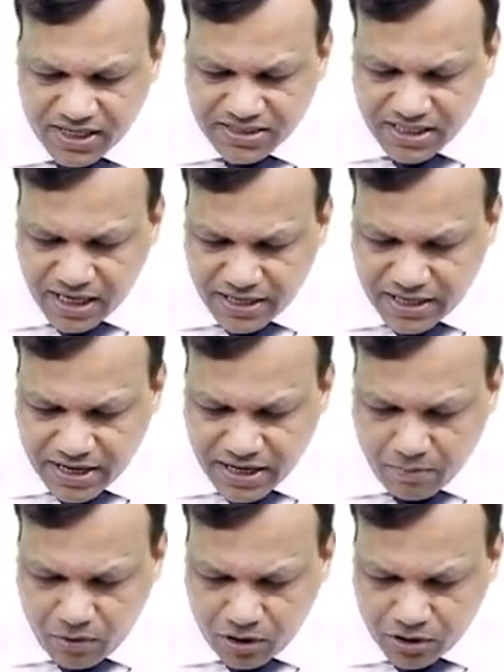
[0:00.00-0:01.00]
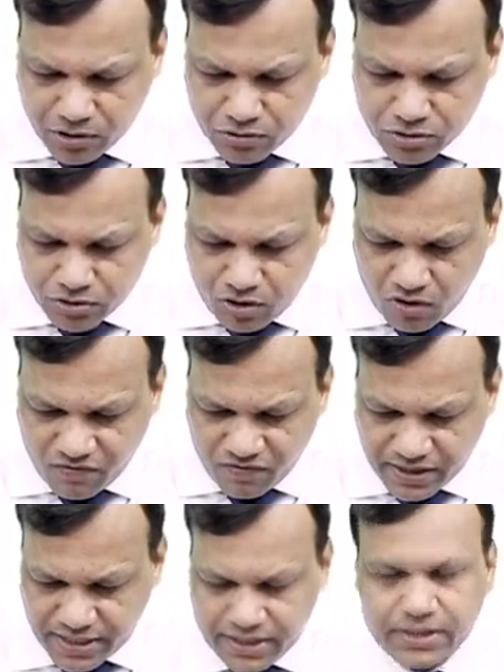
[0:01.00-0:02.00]
say 100 molecules of a
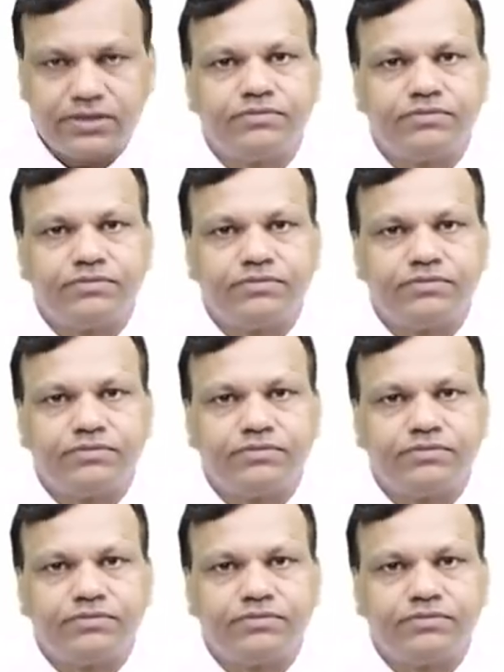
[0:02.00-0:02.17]
drug.